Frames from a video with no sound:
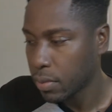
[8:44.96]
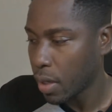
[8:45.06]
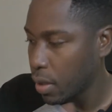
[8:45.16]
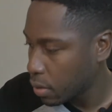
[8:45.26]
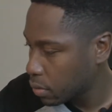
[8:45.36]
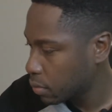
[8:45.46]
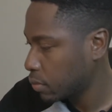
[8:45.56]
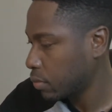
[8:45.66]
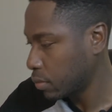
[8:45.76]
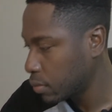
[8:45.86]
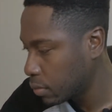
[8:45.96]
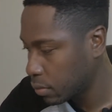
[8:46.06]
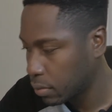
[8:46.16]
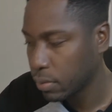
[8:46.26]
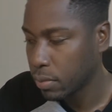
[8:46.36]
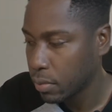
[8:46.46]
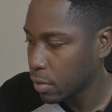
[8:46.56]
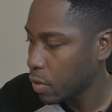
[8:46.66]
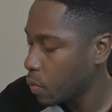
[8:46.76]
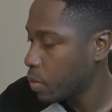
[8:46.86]
Hey.
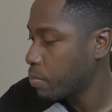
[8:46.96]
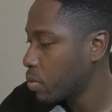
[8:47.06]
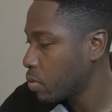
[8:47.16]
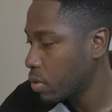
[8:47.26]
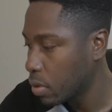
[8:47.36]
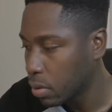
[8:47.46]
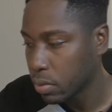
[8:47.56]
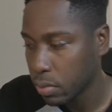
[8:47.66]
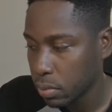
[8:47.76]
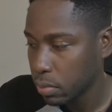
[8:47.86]
We pull up.